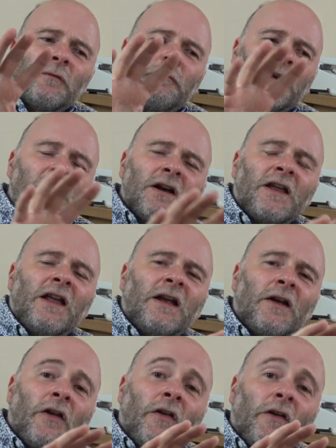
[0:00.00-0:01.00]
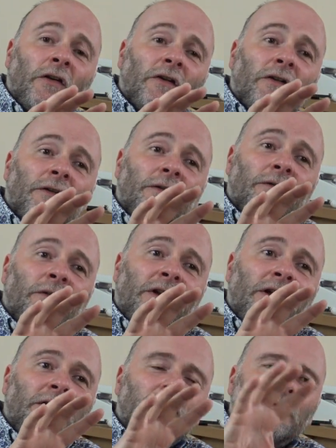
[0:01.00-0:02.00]
plugging
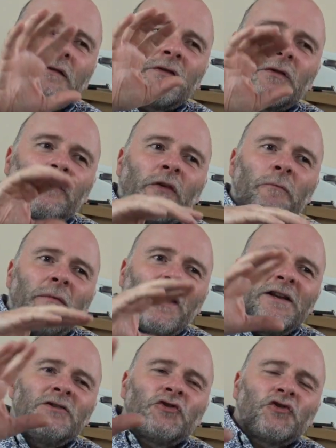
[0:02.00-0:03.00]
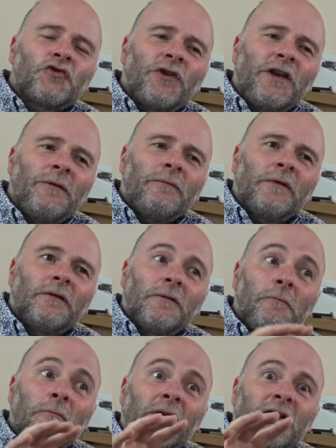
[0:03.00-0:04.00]
the sort of the mainstream
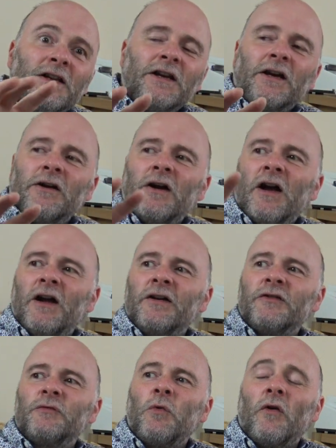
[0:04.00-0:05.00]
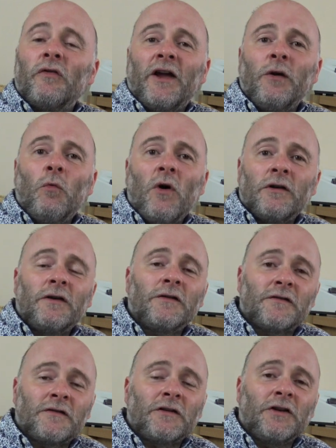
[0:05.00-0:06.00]
media and what they want
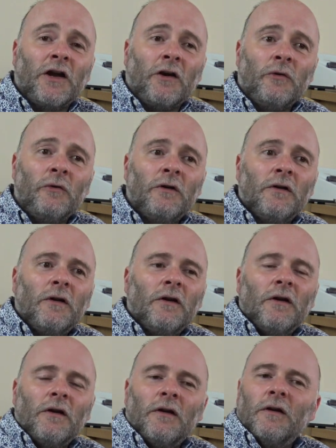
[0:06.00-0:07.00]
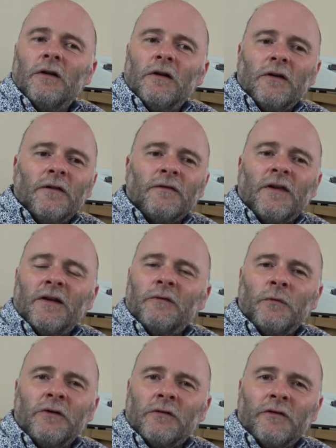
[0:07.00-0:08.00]
us to know, then
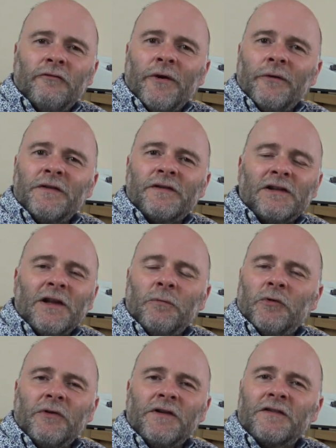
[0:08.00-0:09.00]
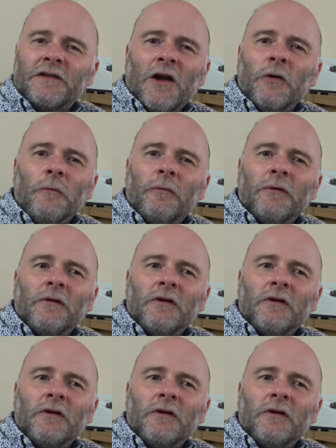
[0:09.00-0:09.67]
we're on a very slippery slope.